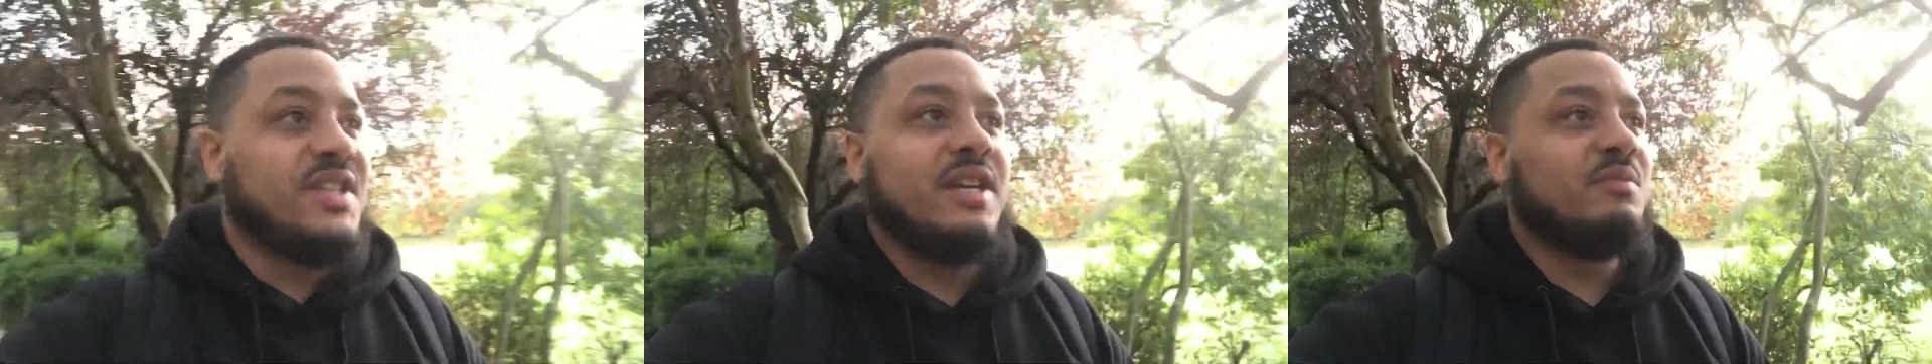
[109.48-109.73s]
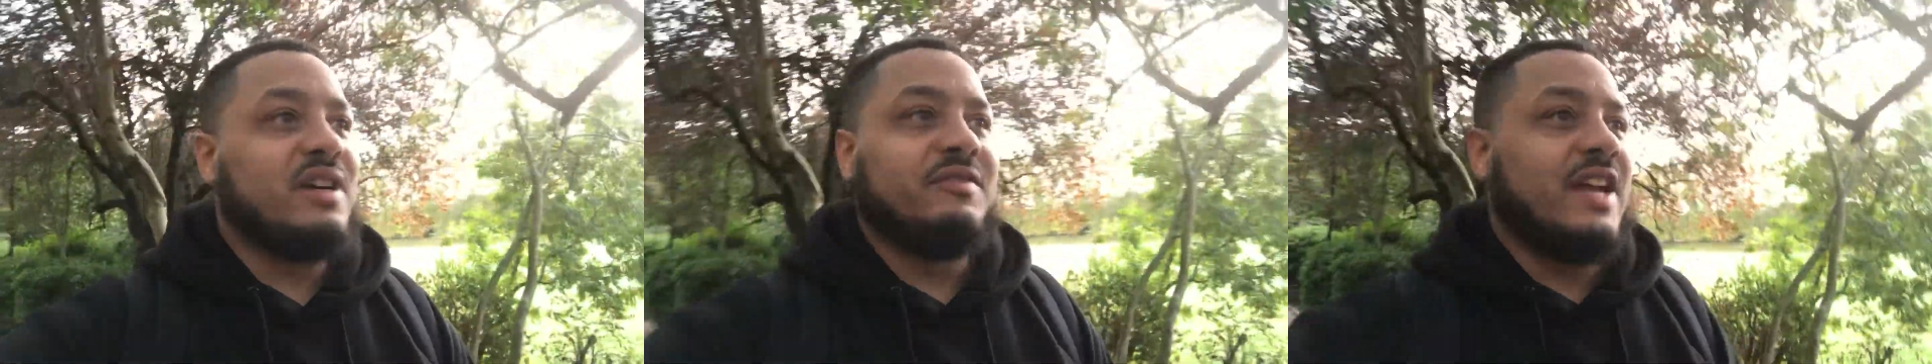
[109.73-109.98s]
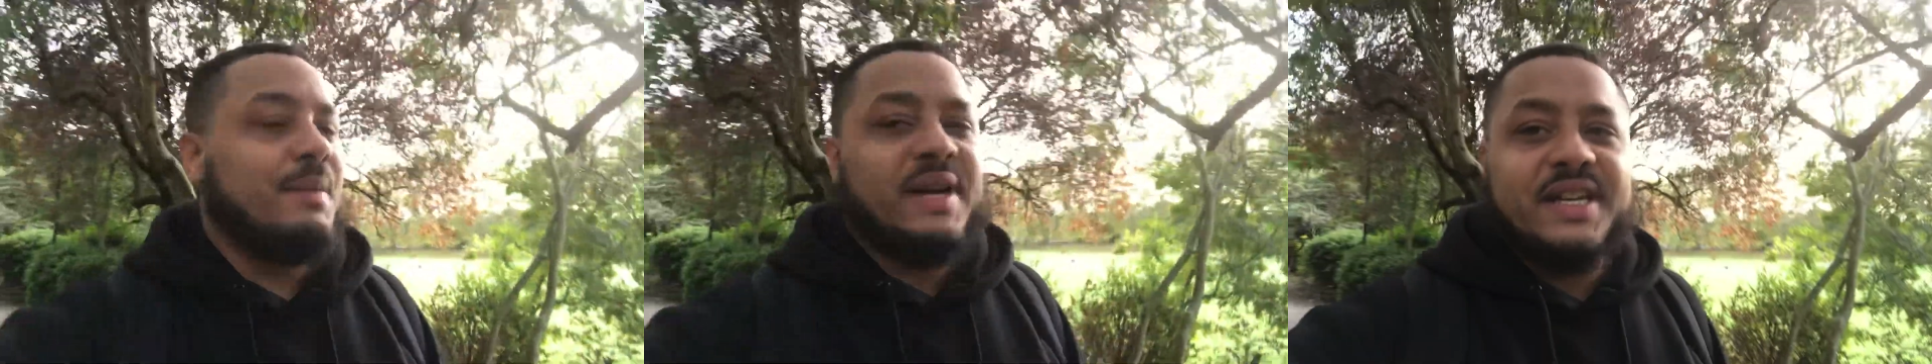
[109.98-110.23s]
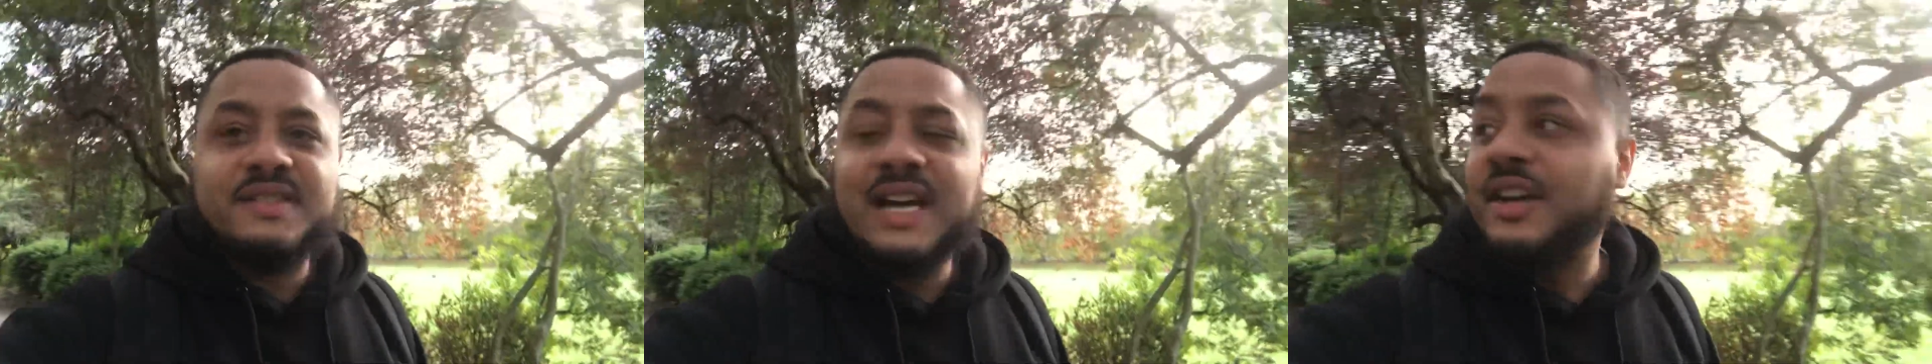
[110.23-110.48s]
thing, bruv. Like,
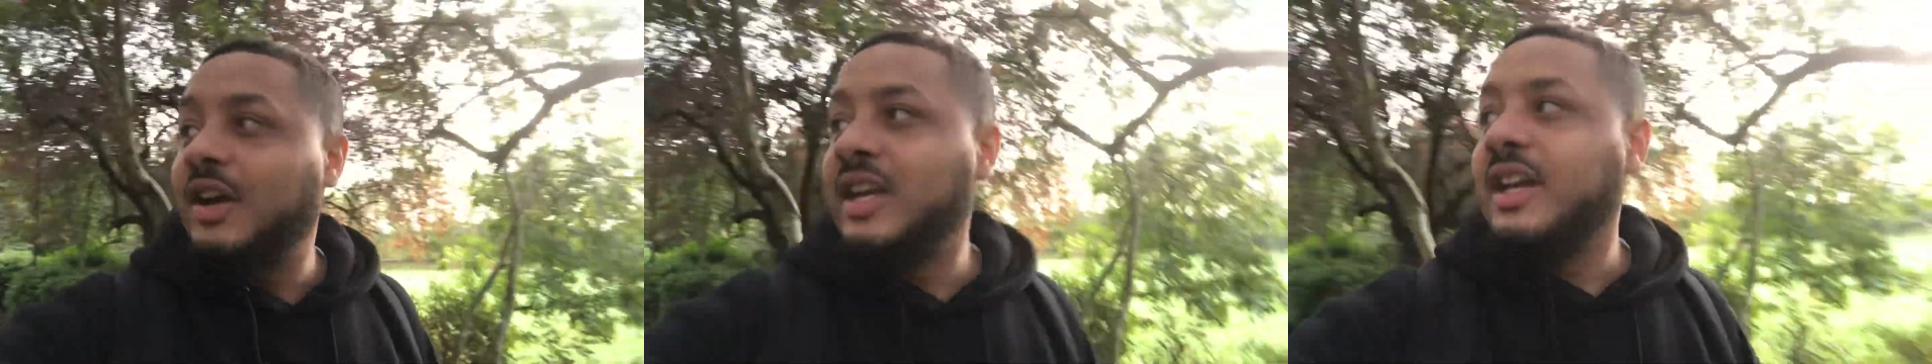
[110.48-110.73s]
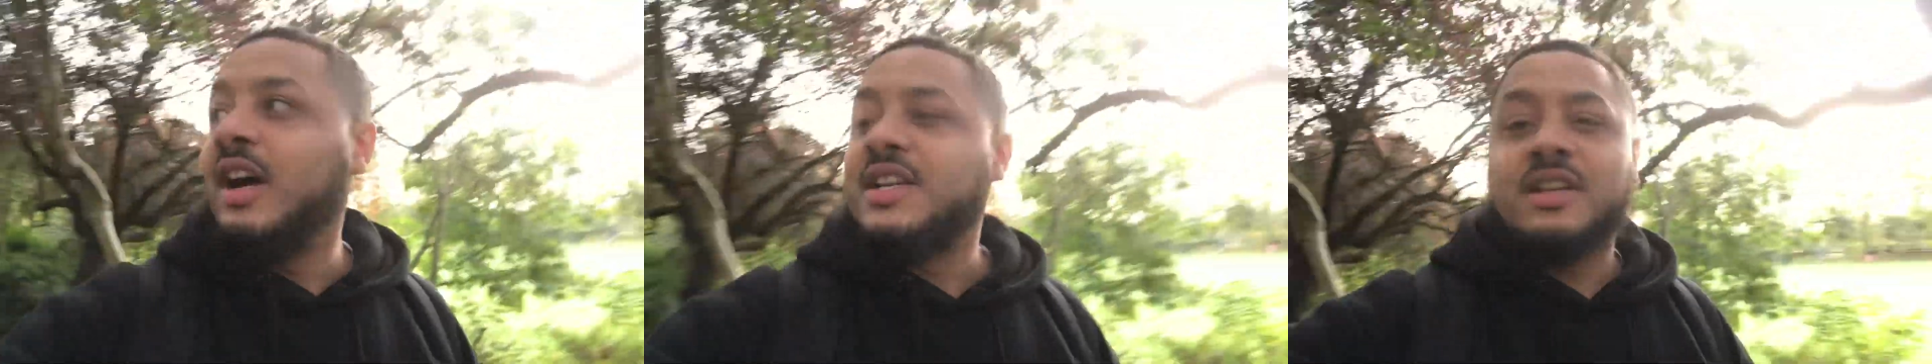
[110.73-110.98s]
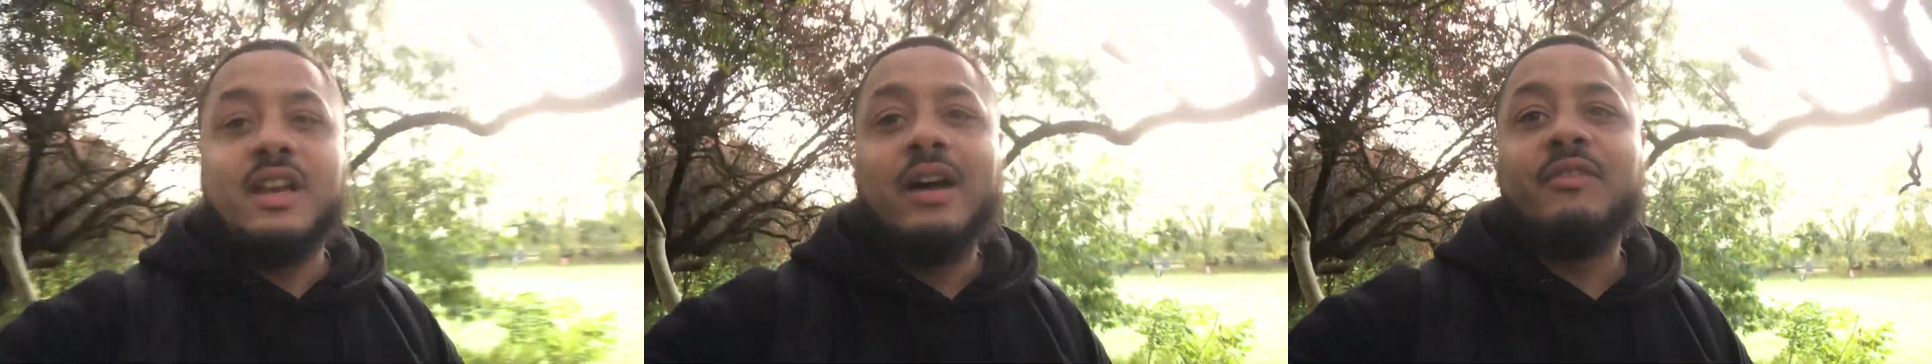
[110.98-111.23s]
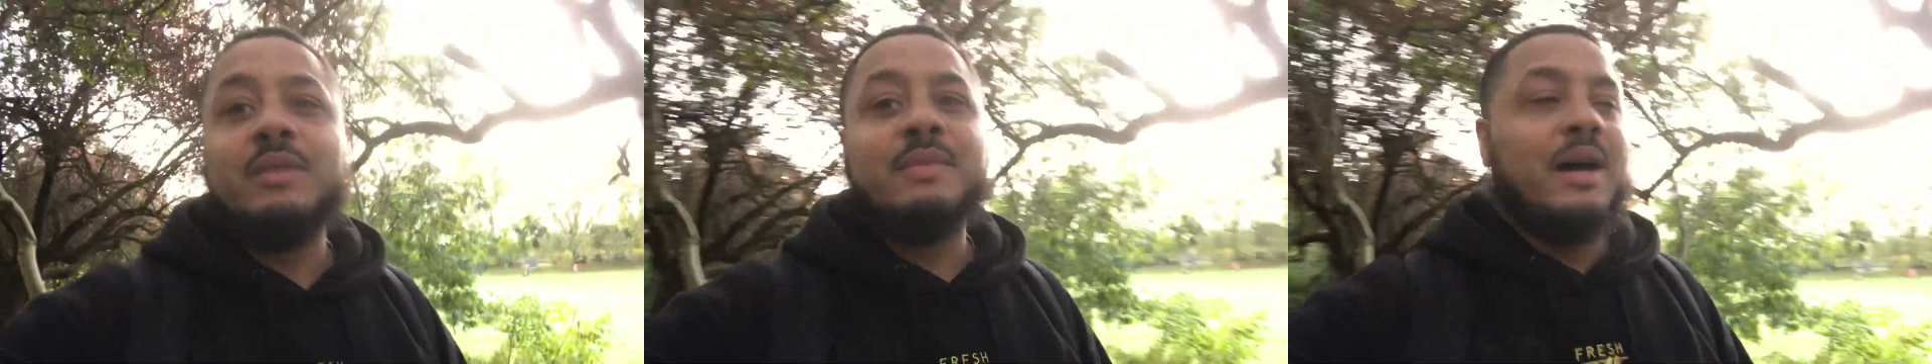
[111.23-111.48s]
met his dad earlier. He's a
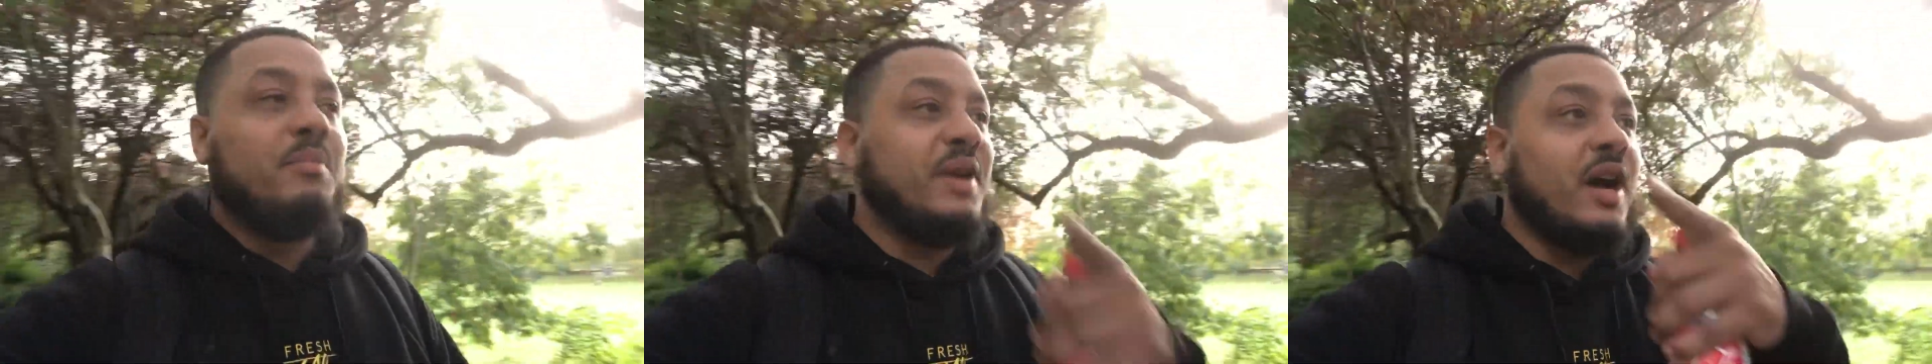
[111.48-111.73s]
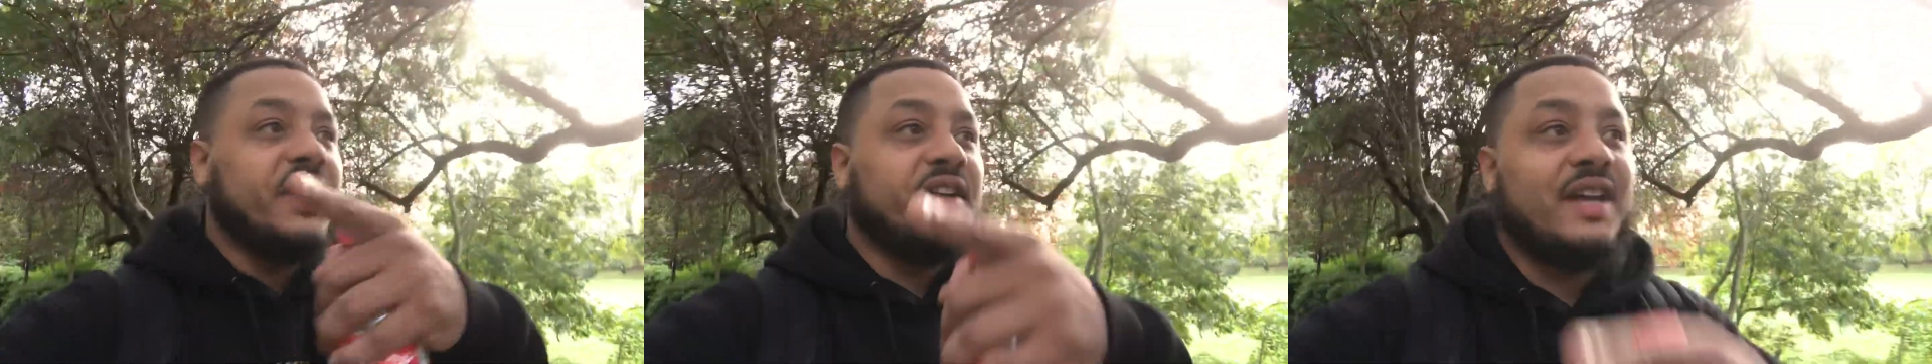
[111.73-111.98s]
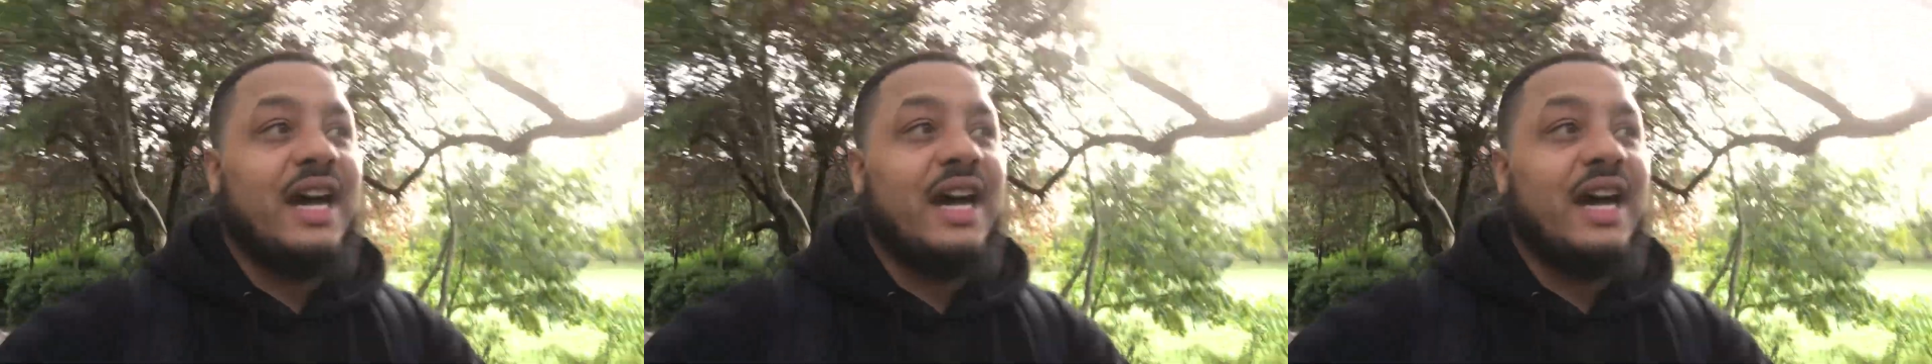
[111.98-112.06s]
lovely man. Big up your